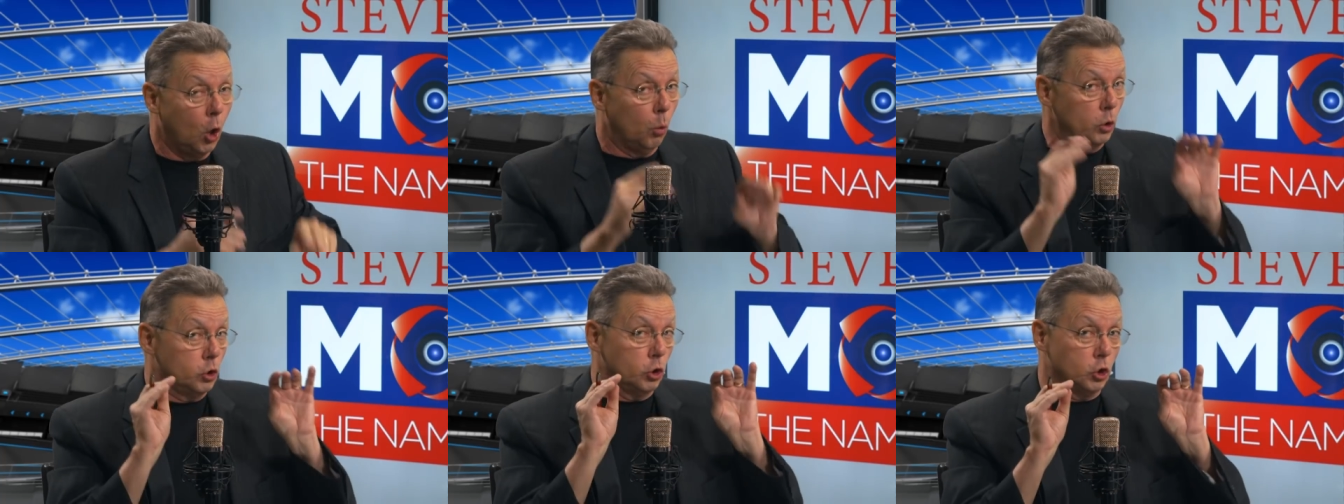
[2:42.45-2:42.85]

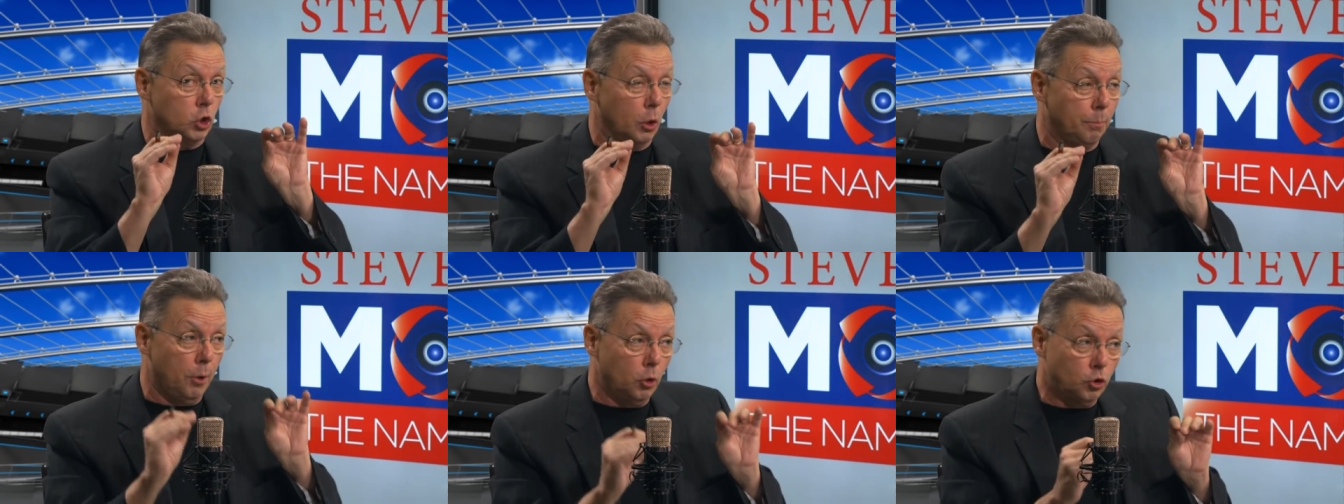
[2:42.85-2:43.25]
which is
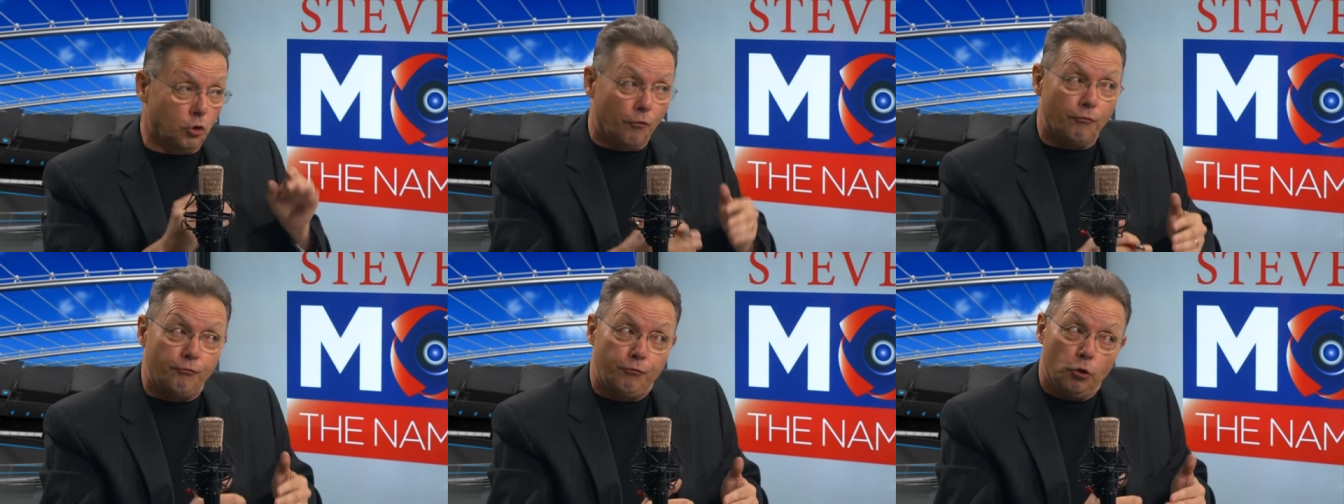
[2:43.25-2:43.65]
supposed
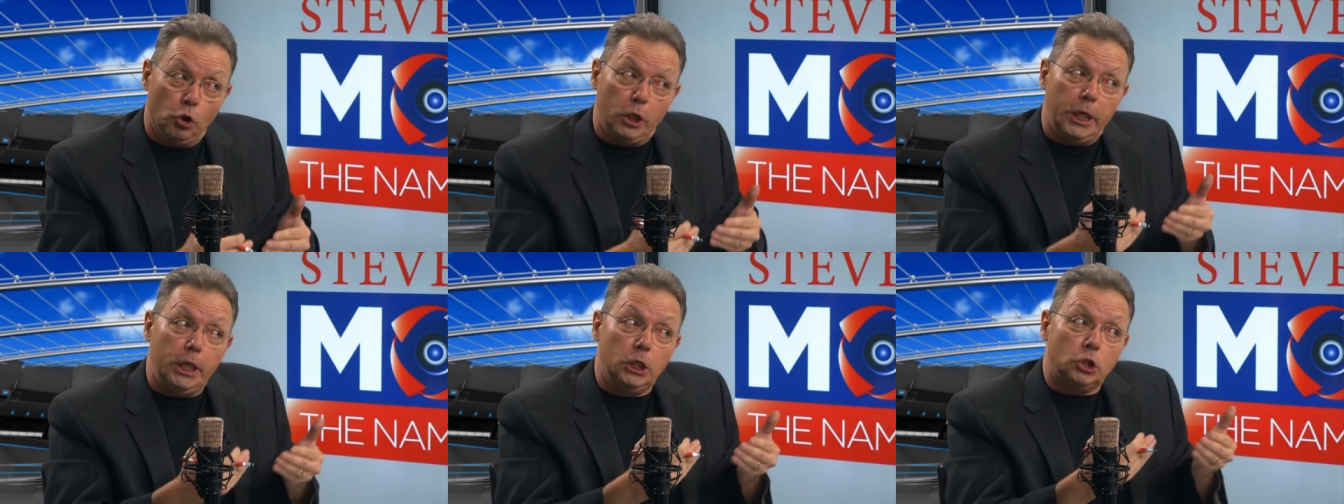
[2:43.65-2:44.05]
to
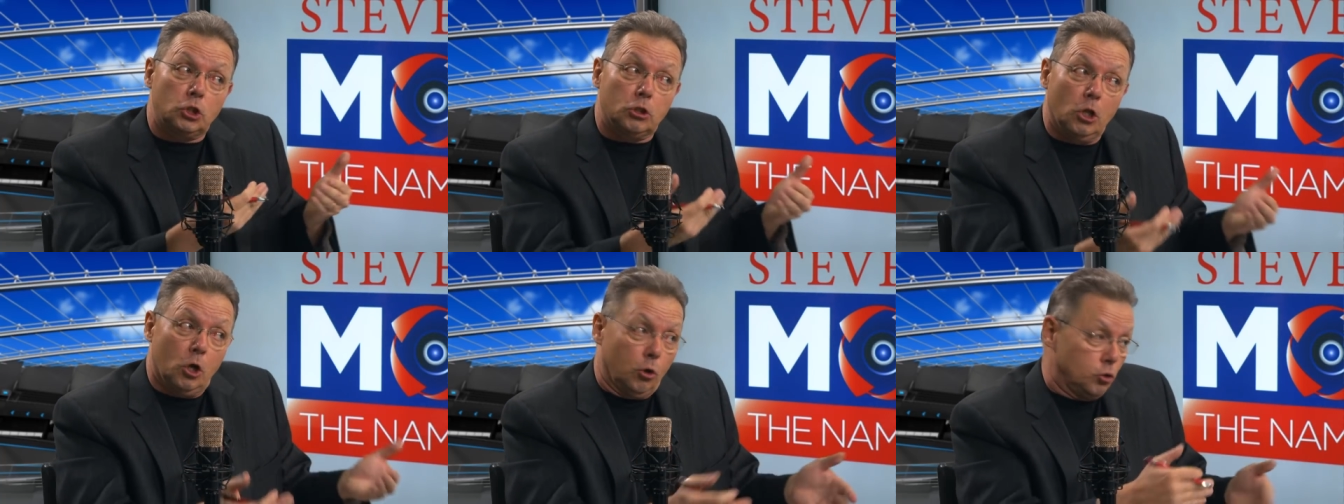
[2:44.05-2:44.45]
fully
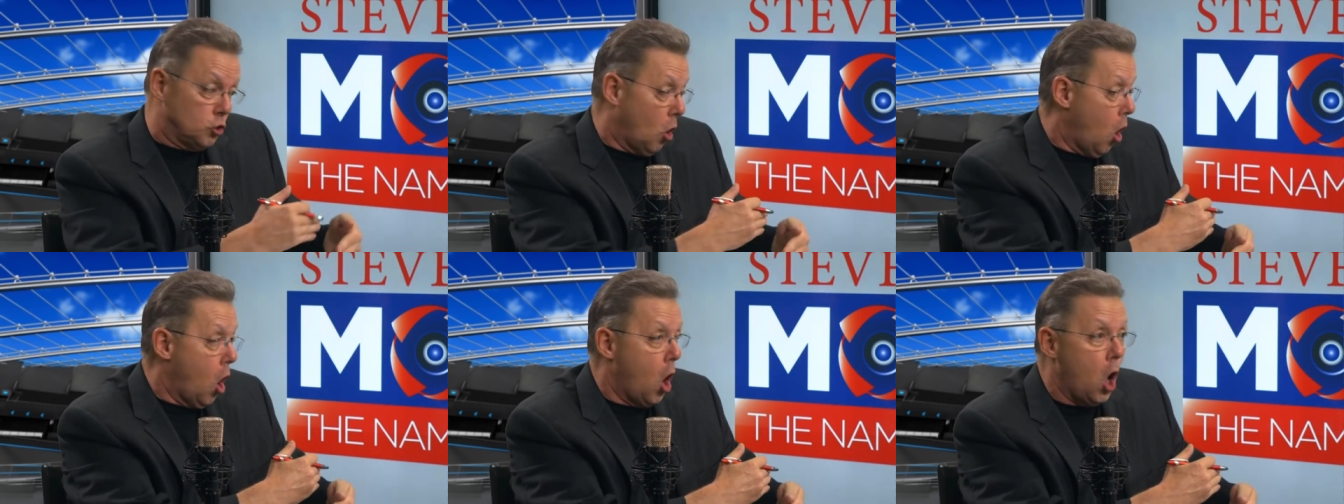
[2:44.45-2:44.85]
disclose
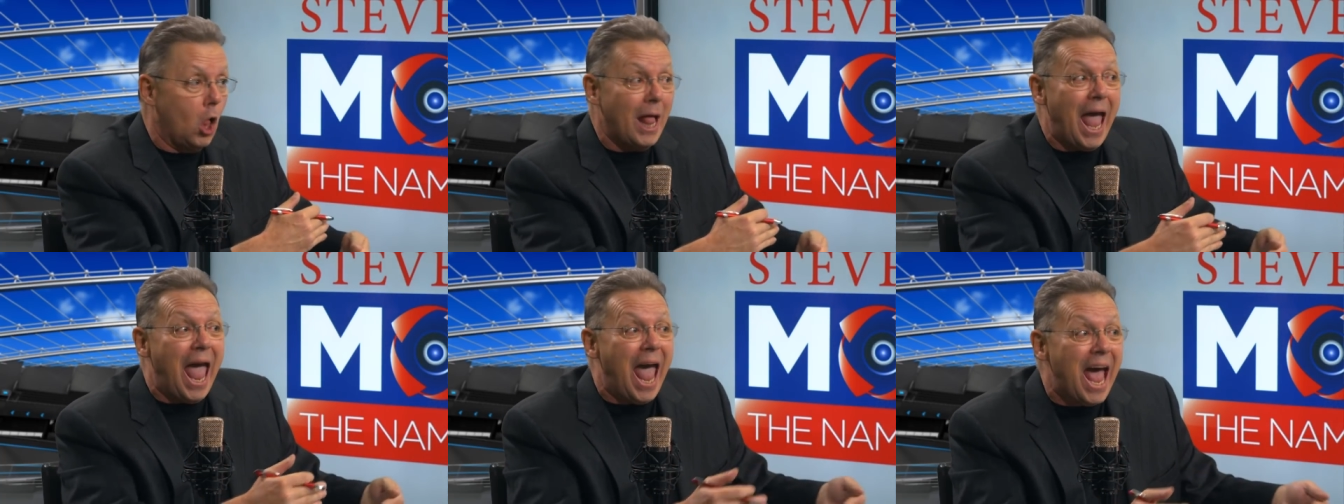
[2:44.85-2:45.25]

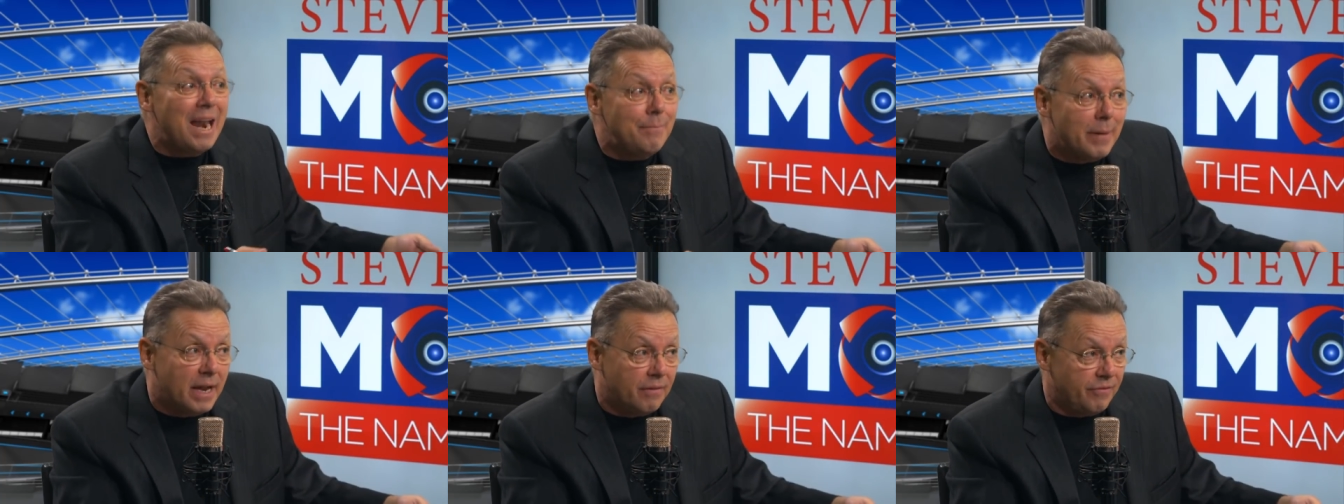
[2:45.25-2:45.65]
all
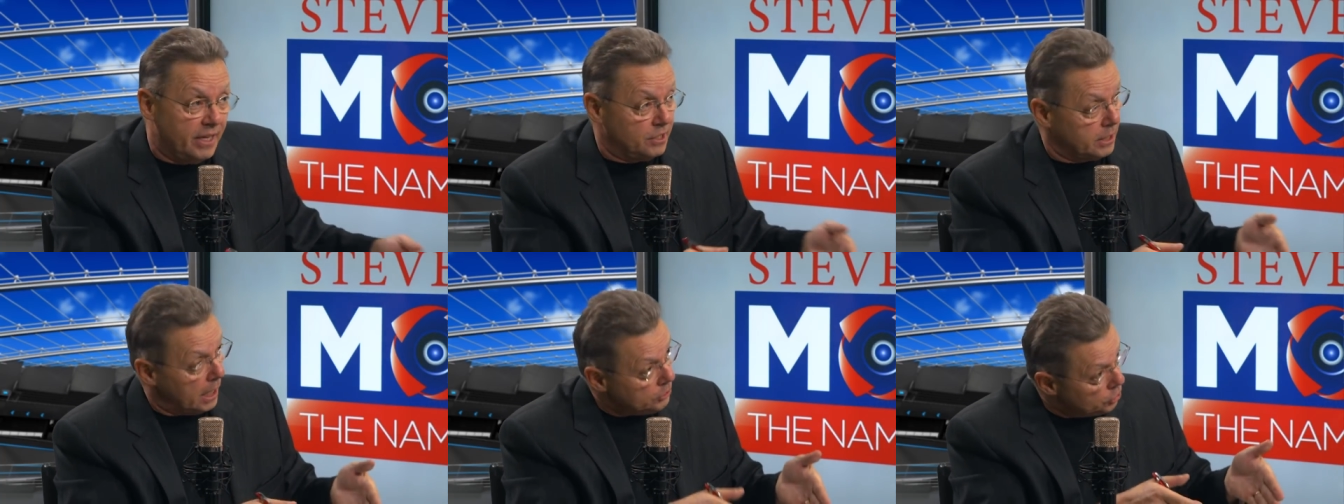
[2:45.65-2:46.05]
admin
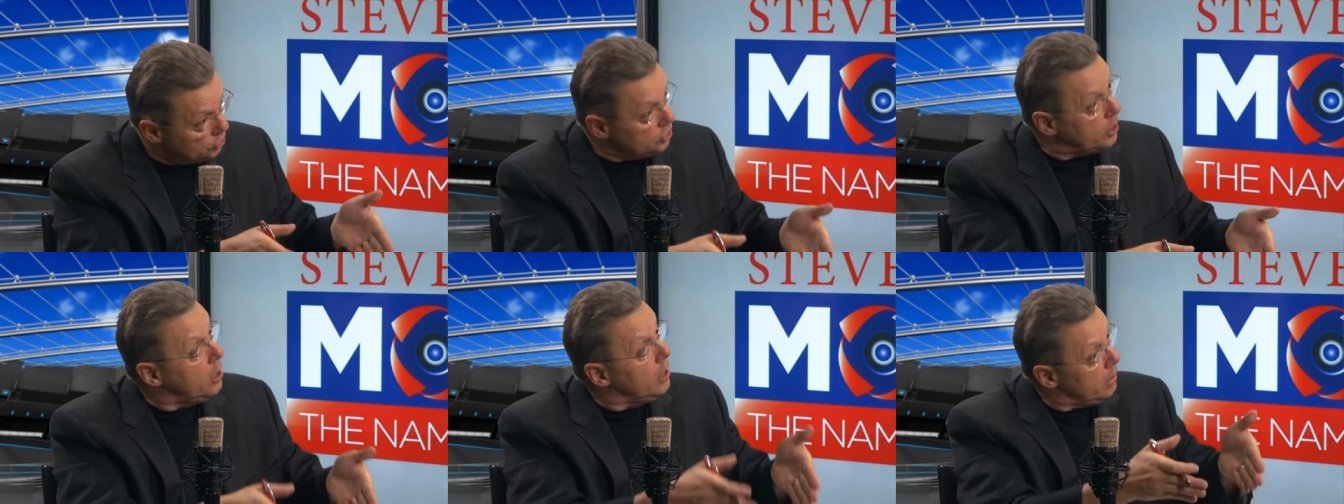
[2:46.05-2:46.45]
fees, not
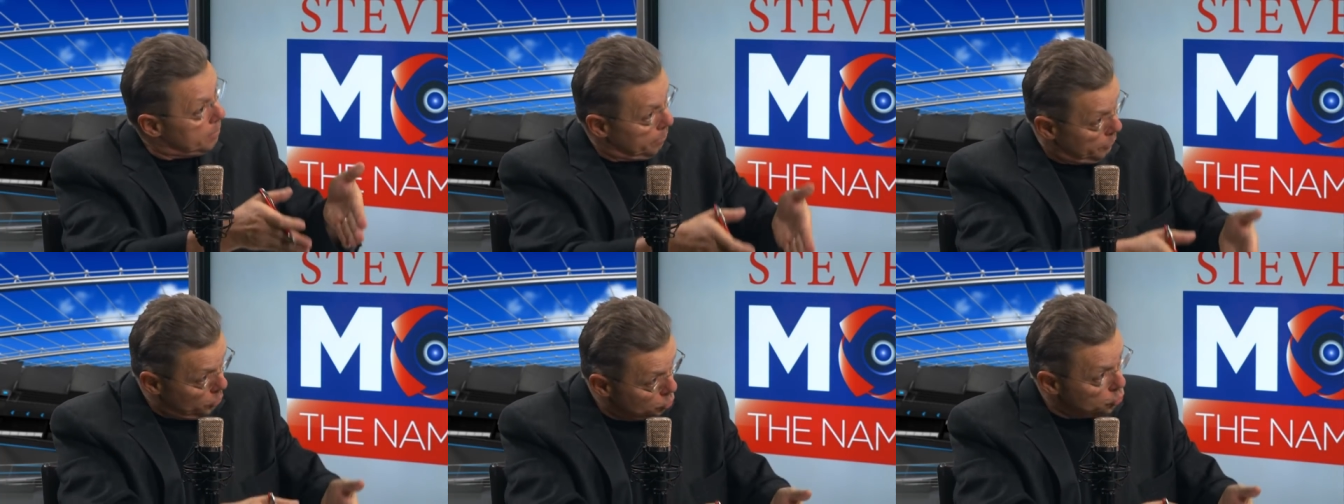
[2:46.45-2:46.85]
just the
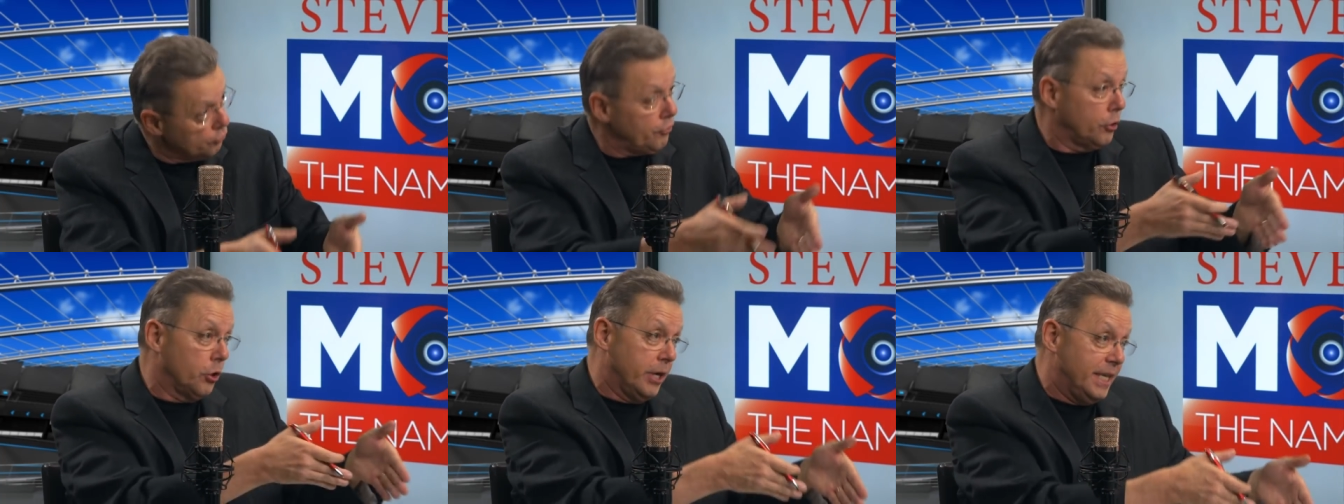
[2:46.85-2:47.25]
mutual
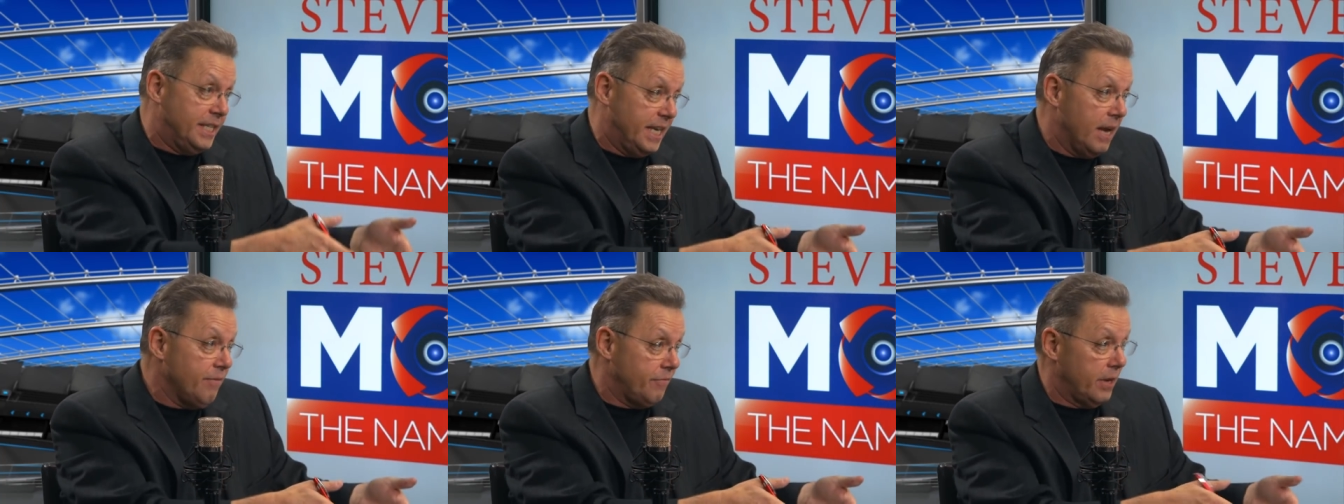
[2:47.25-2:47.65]
fund or ETF
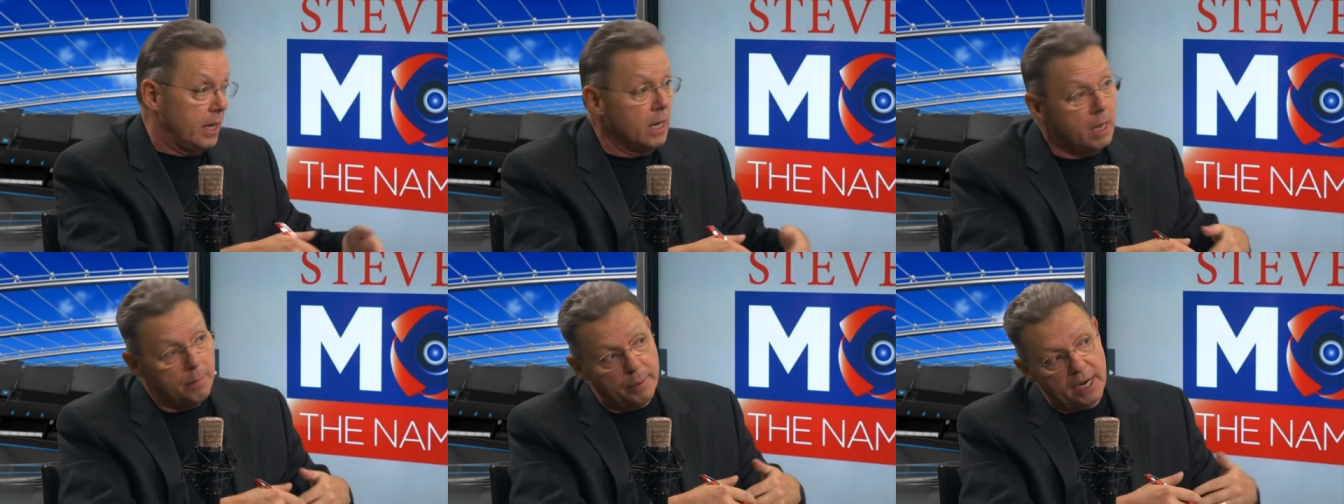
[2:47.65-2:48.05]
right.
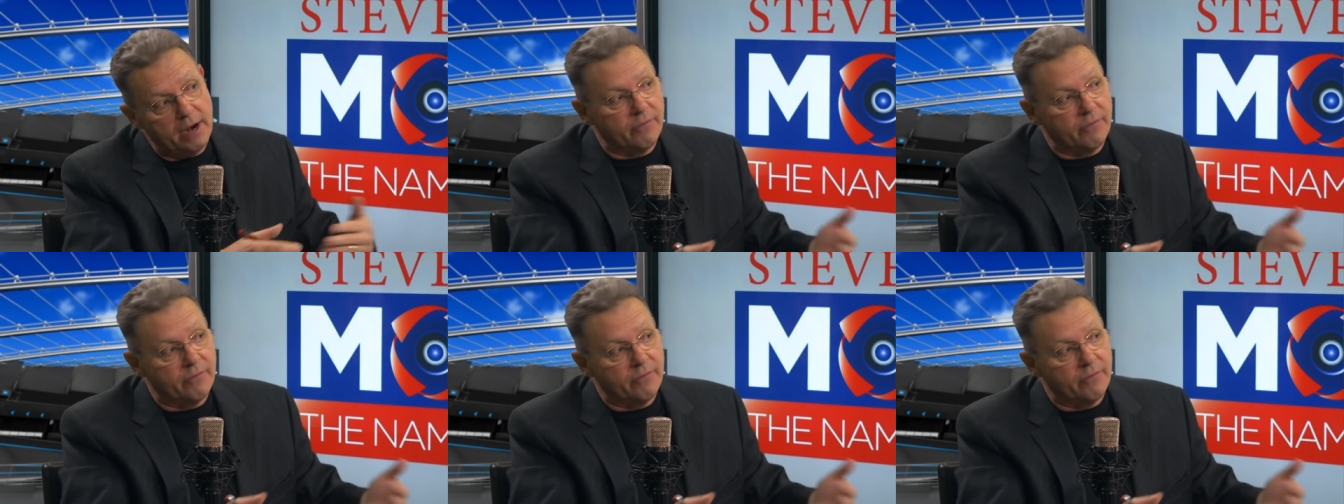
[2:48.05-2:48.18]
fee, but yep.